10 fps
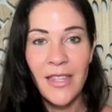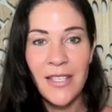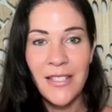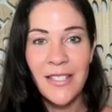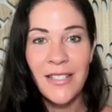
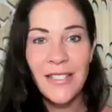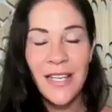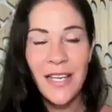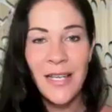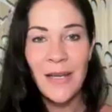This is a
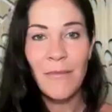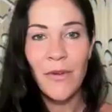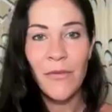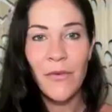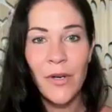time
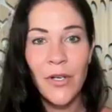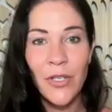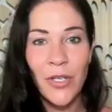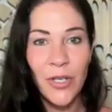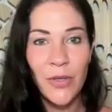for
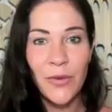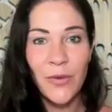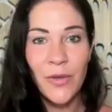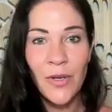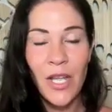
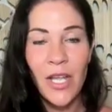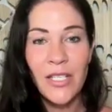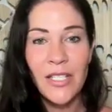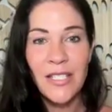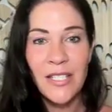you
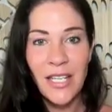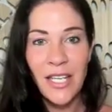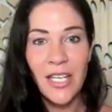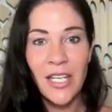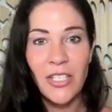to
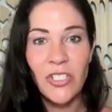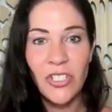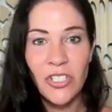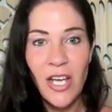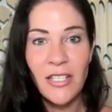see
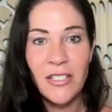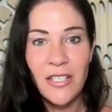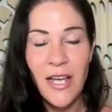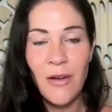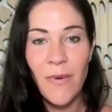just
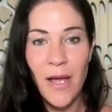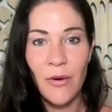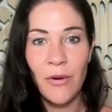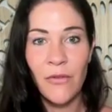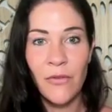how
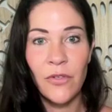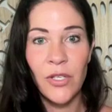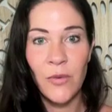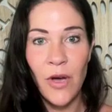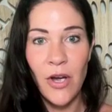powerful
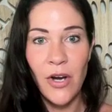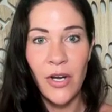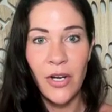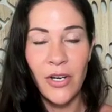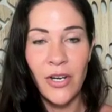you
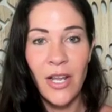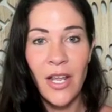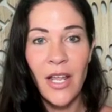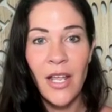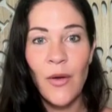are.
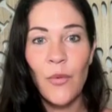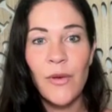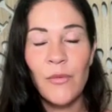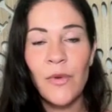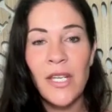
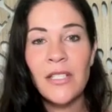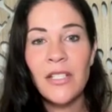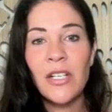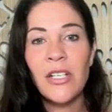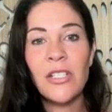When we
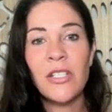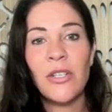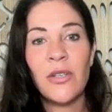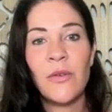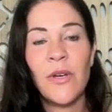start
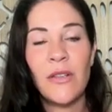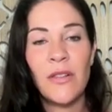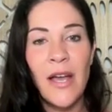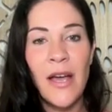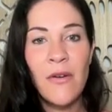to
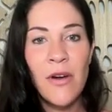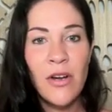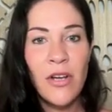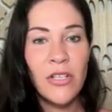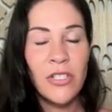allow our
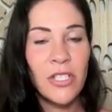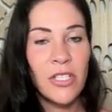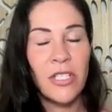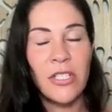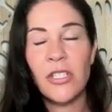
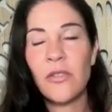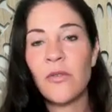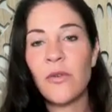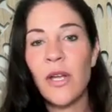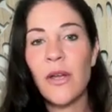consciousness
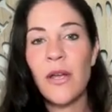to